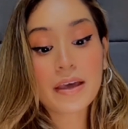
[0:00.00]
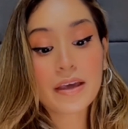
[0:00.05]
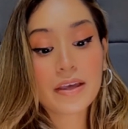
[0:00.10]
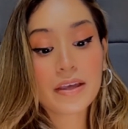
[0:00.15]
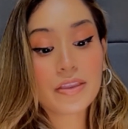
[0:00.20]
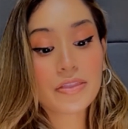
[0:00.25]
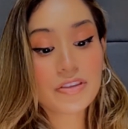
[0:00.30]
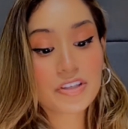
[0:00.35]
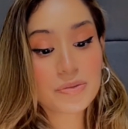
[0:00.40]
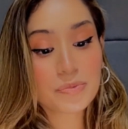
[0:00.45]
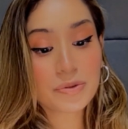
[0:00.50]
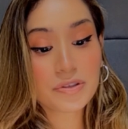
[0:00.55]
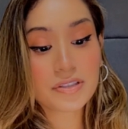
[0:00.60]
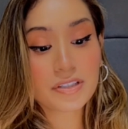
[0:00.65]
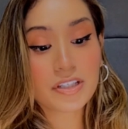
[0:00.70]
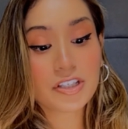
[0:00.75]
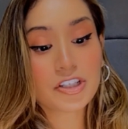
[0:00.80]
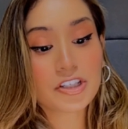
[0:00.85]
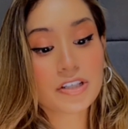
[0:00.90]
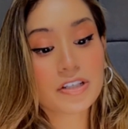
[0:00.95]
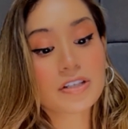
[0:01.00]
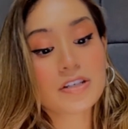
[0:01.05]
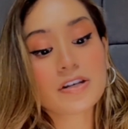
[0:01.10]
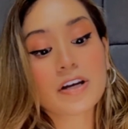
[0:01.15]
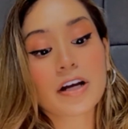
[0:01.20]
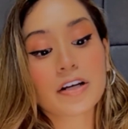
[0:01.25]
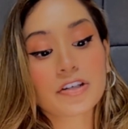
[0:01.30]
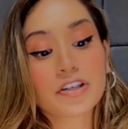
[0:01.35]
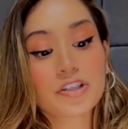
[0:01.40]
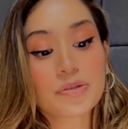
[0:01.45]
In this procedure,
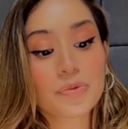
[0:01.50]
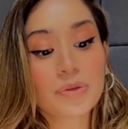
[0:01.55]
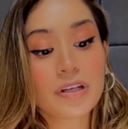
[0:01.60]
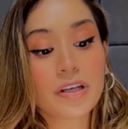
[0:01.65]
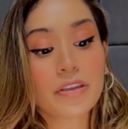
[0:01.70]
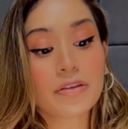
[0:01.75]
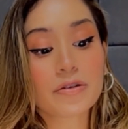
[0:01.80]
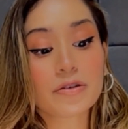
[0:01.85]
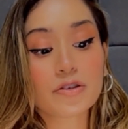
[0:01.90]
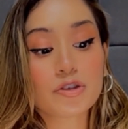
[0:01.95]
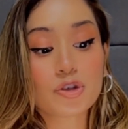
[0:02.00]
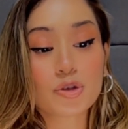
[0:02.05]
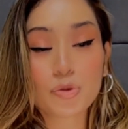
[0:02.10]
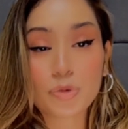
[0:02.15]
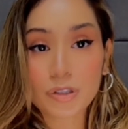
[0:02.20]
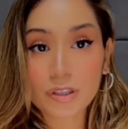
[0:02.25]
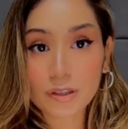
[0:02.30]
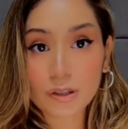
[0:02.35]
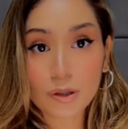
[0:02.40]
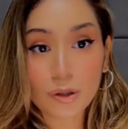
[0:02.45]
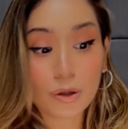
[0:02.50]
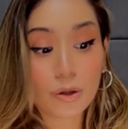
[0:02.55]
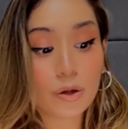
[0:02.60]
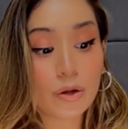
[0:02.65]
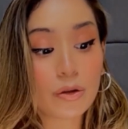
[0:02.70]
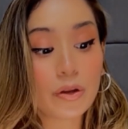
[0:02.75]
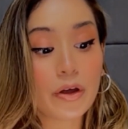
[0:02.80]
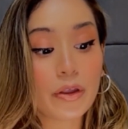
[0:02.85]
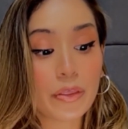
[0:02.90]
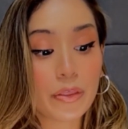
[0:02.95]
doctors would either drill a hole